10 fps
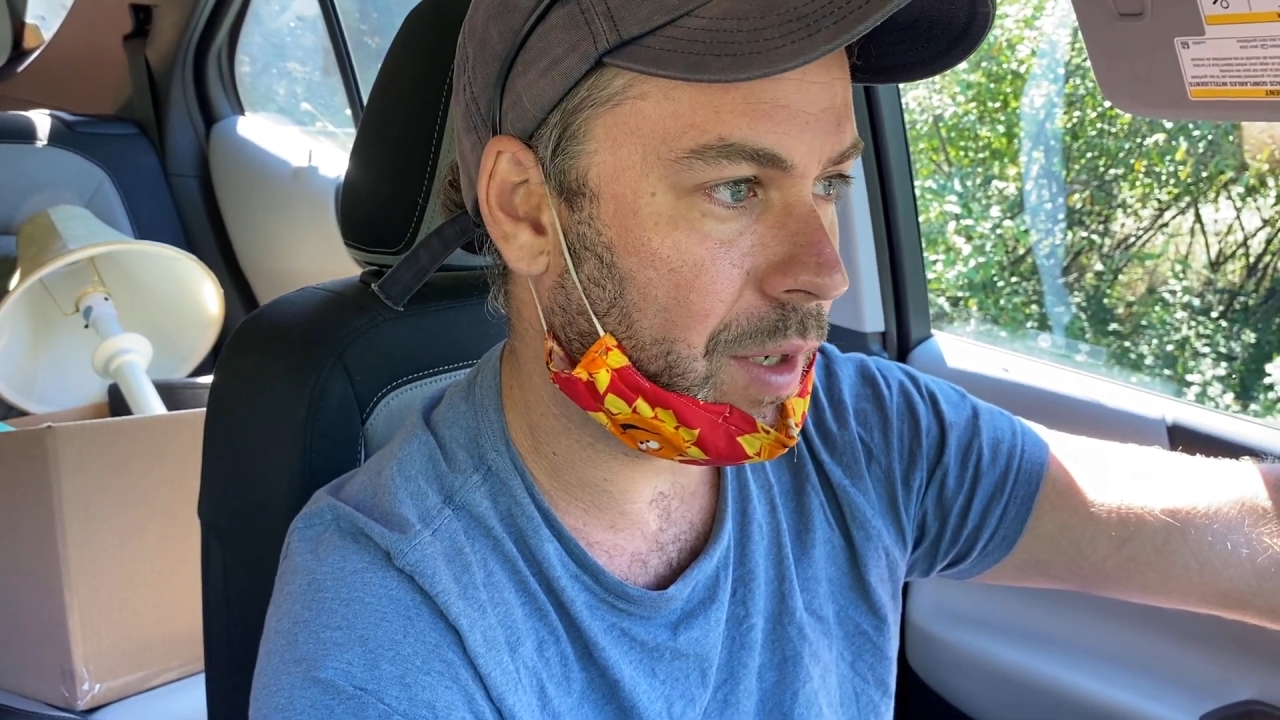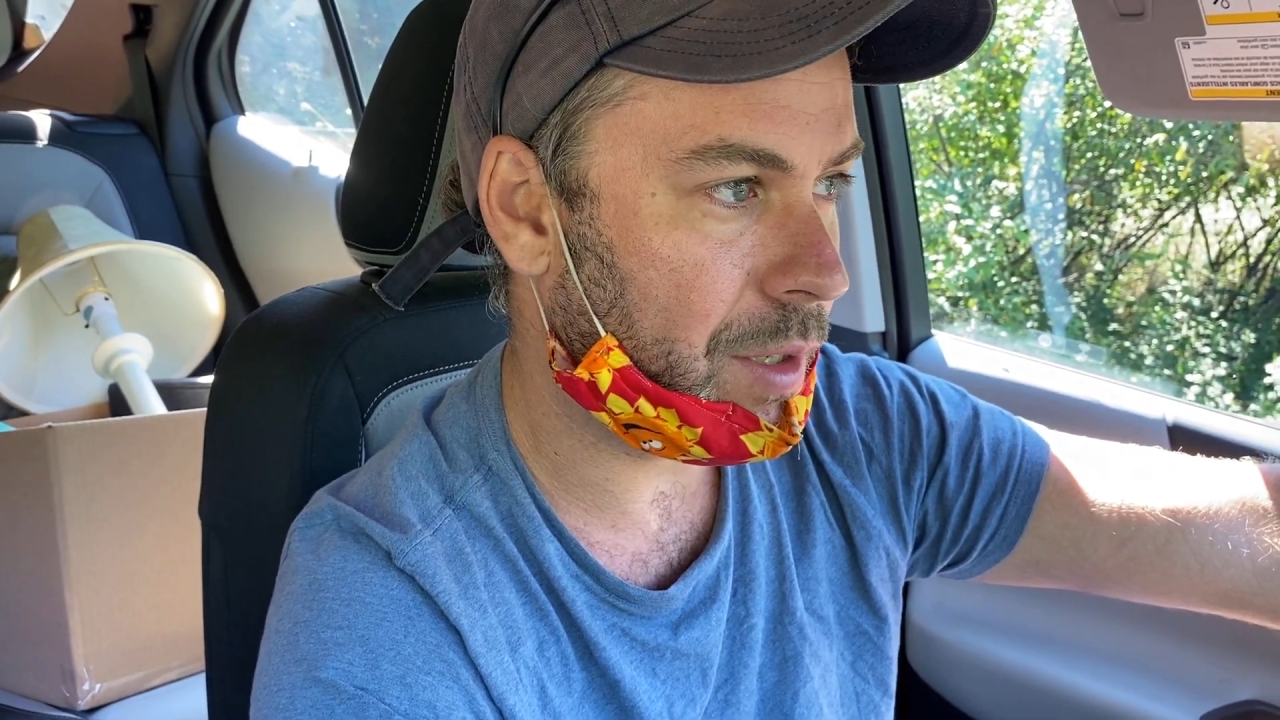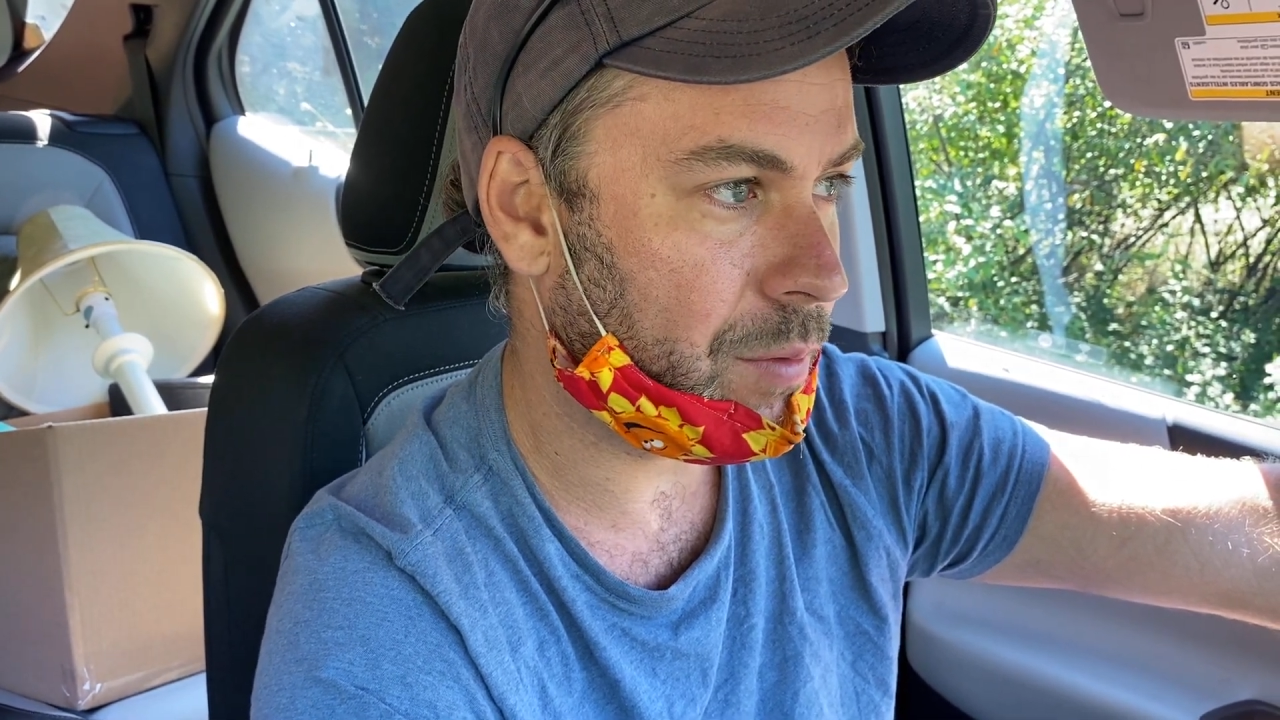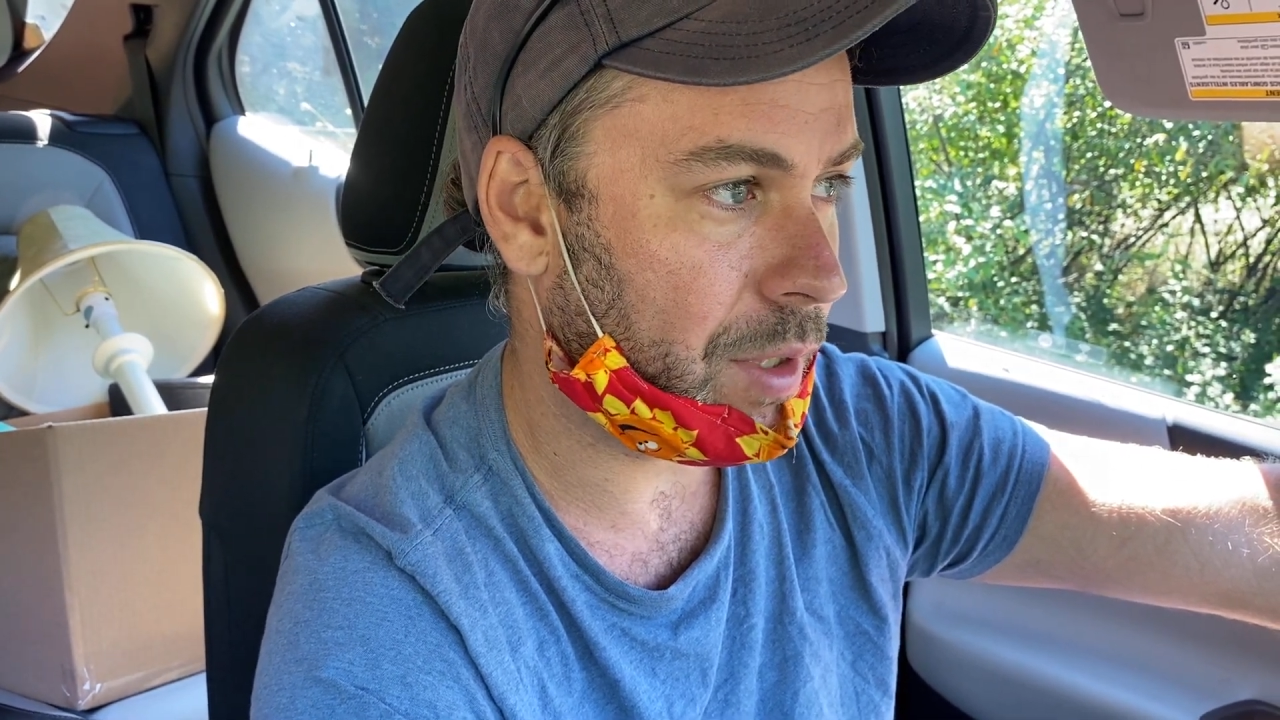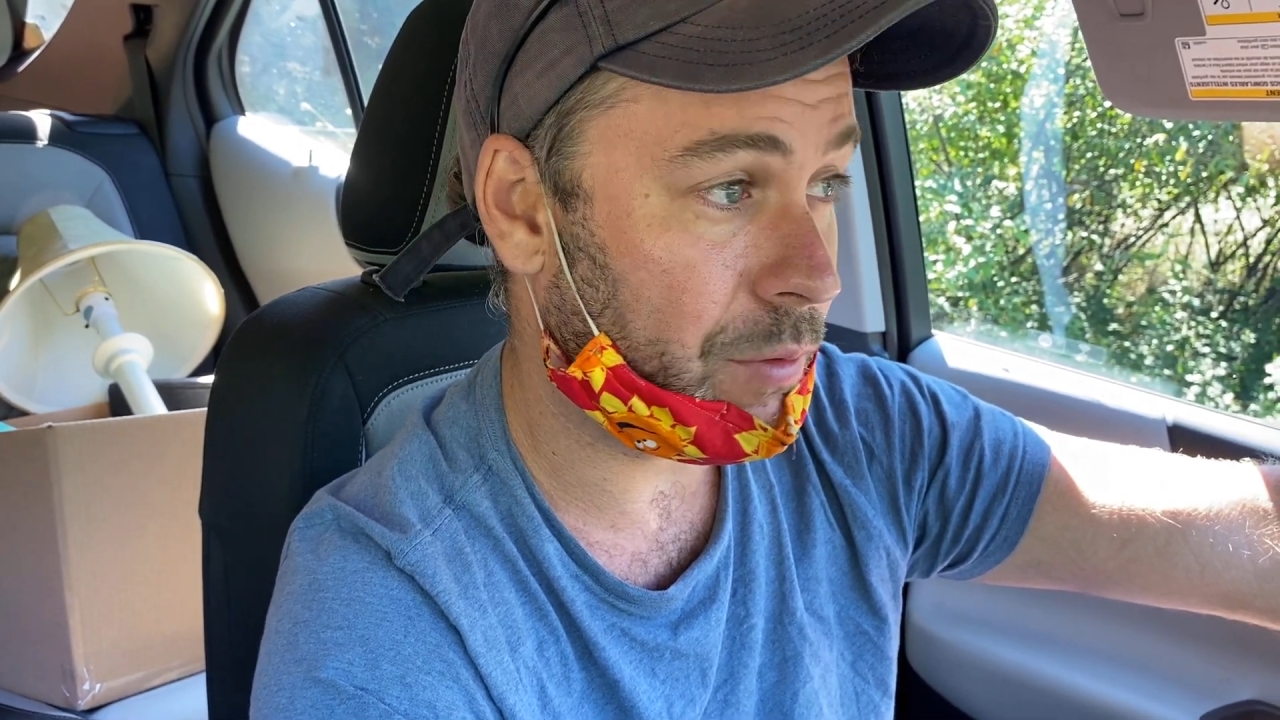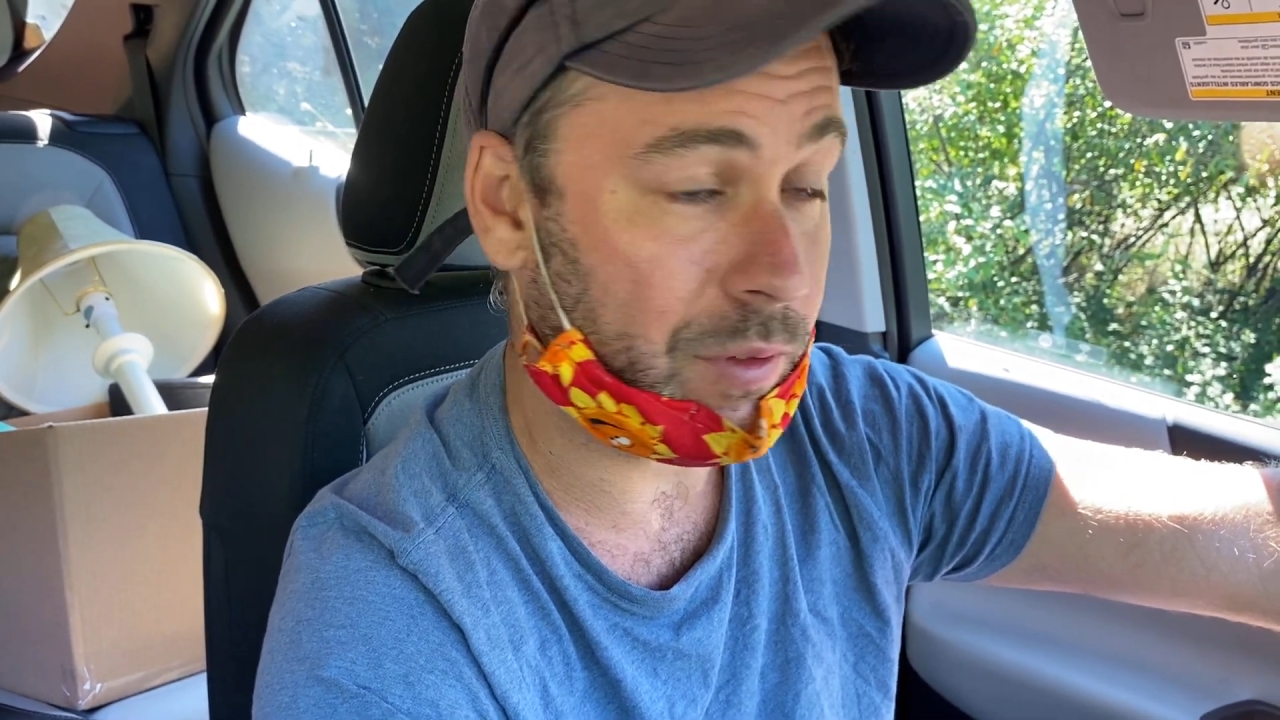items that